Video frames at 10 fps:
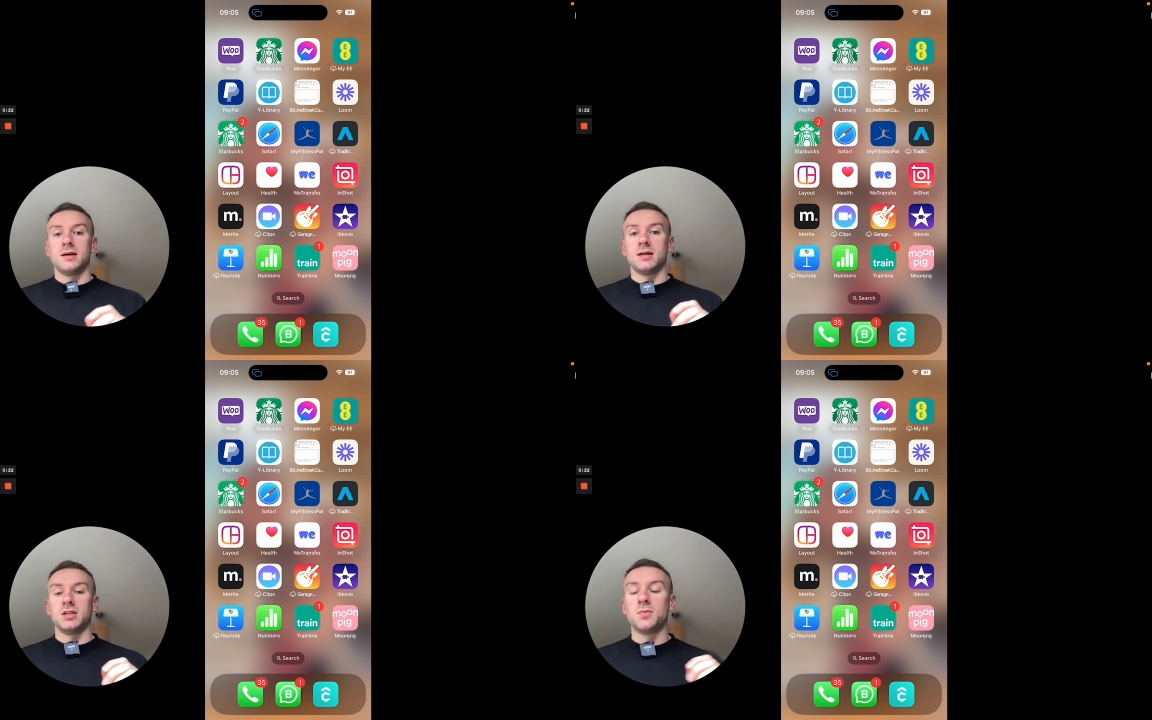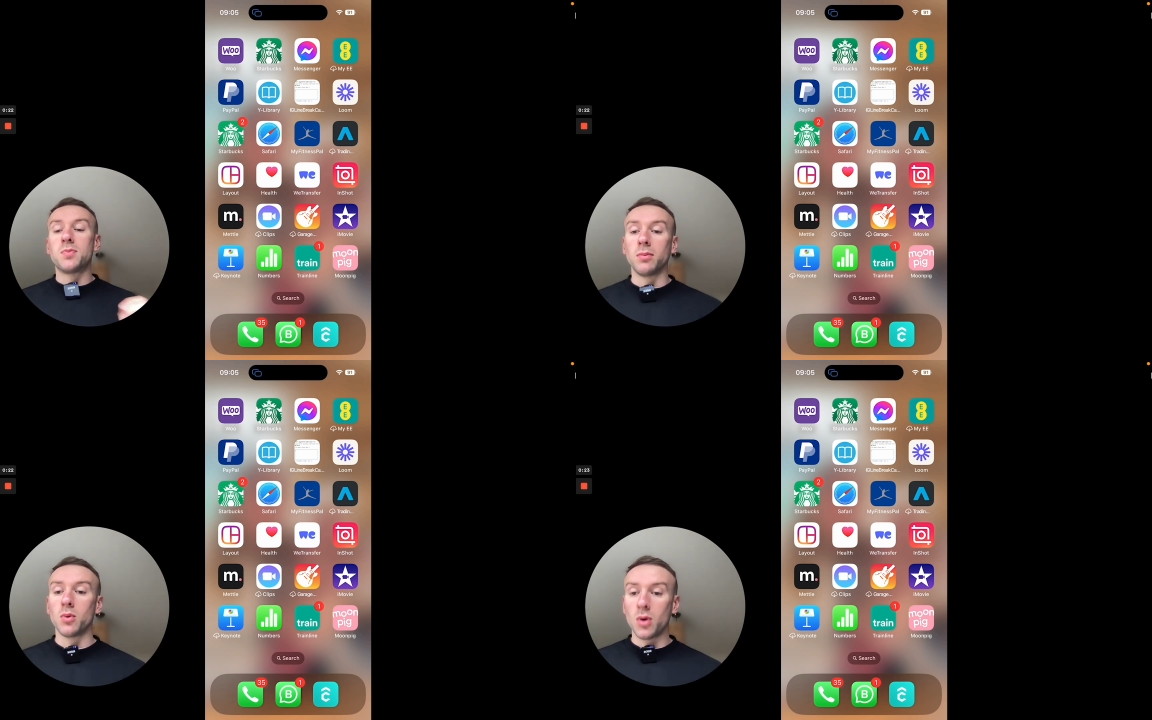You
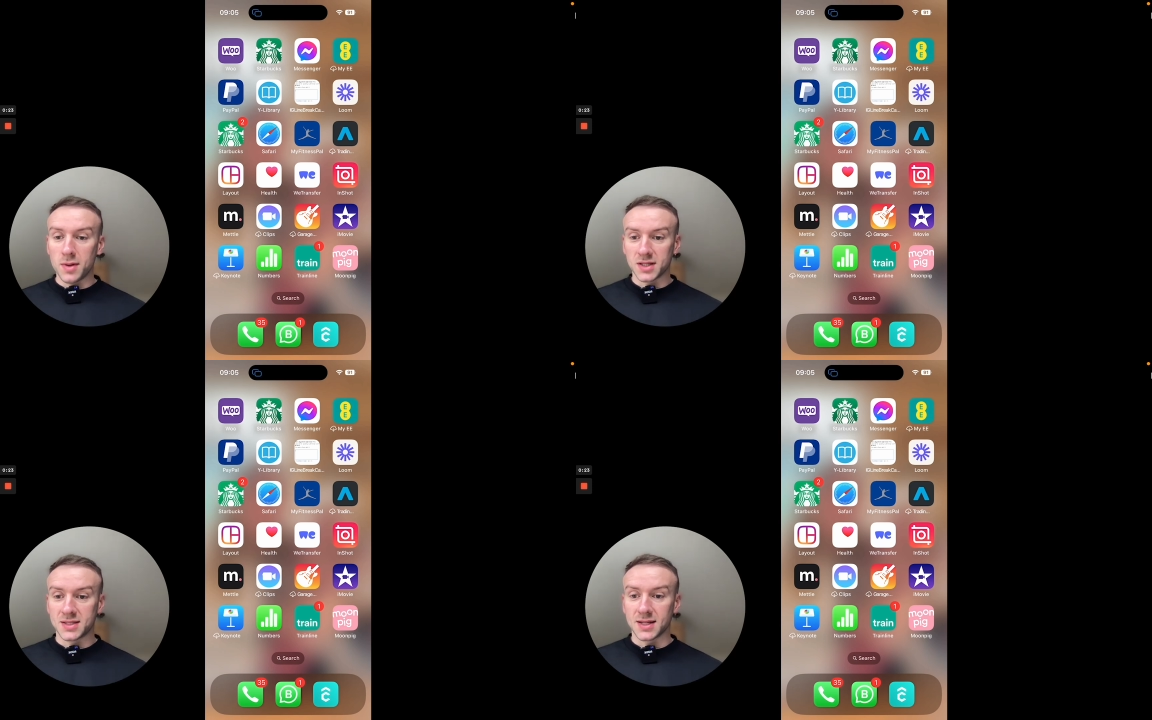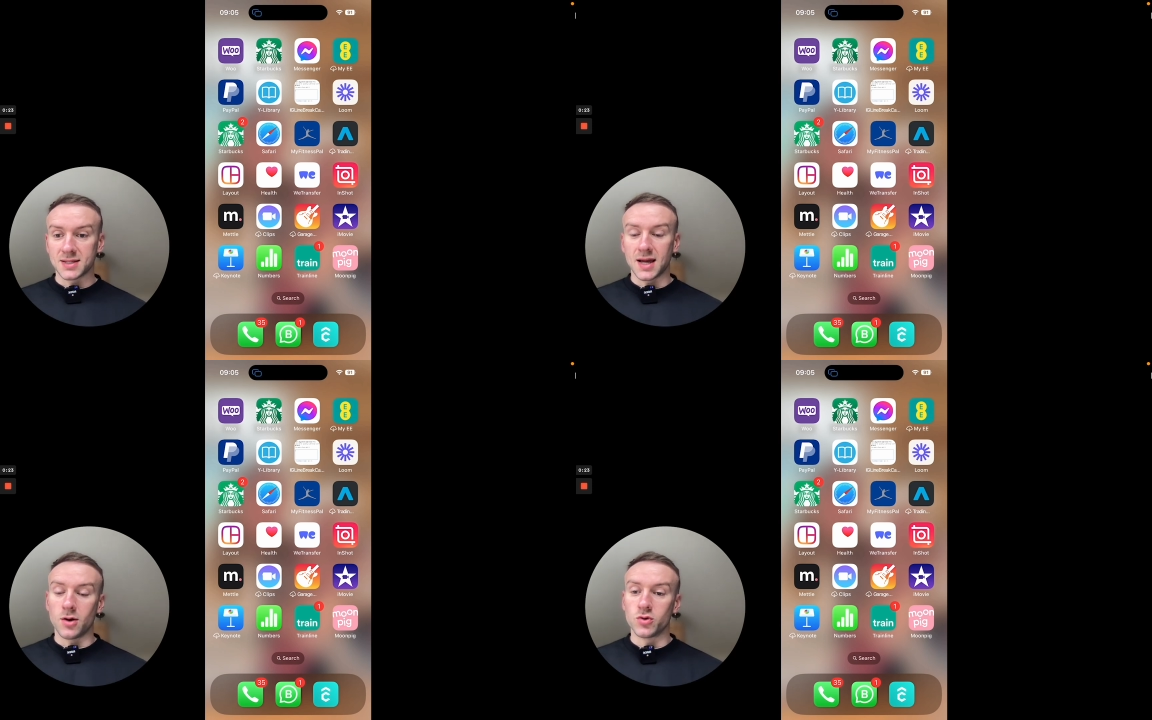probably won't be able to stick to
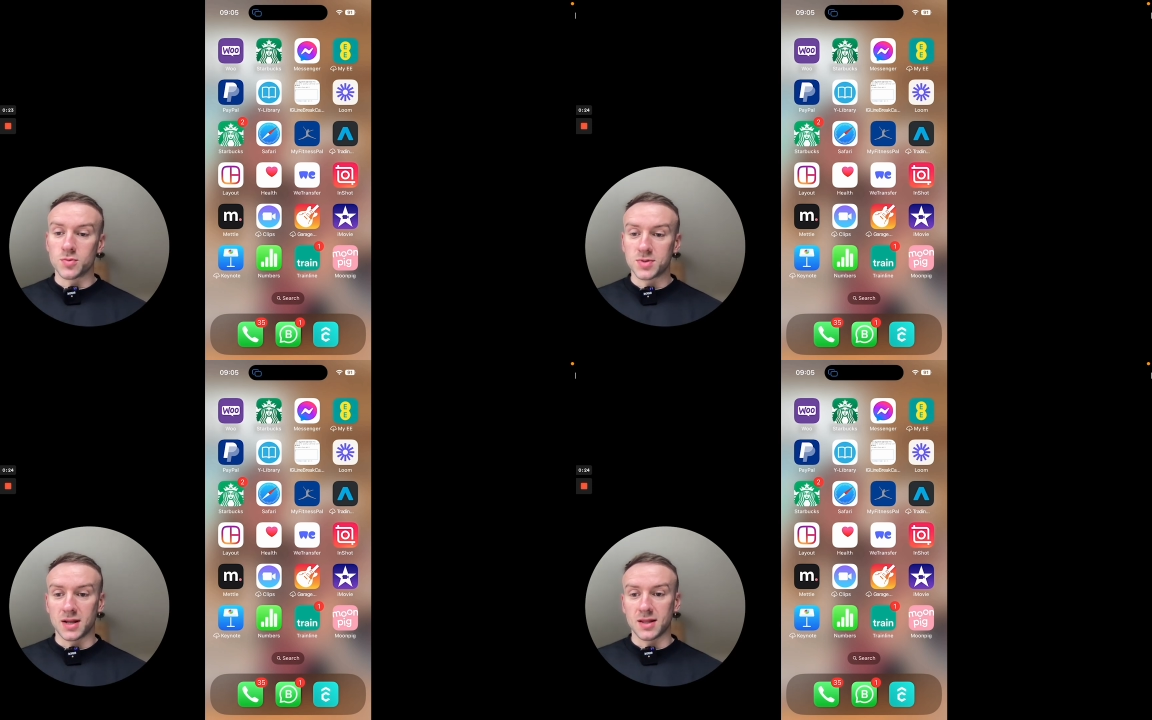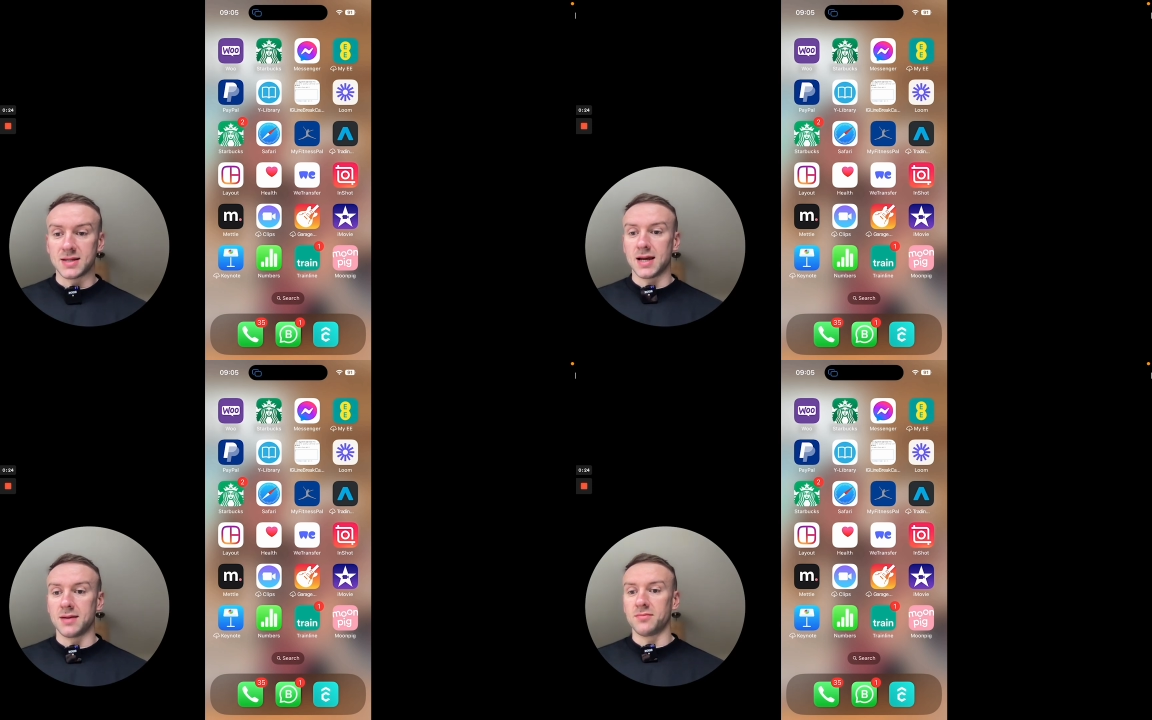that 100% of the
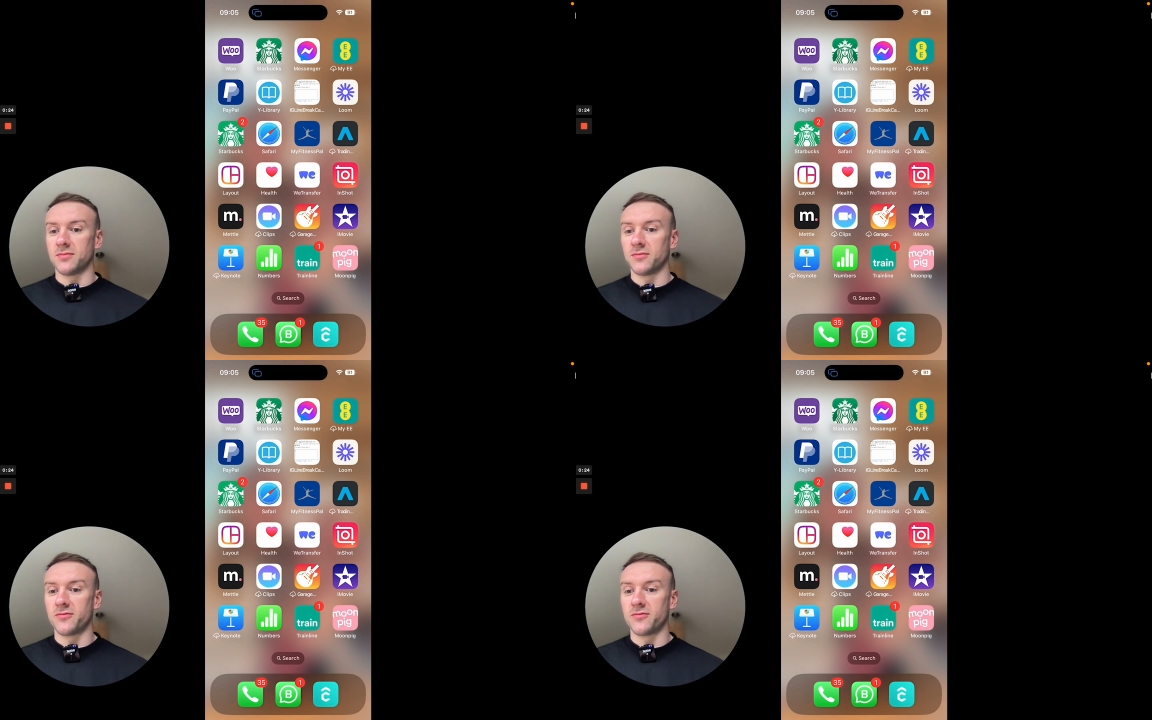time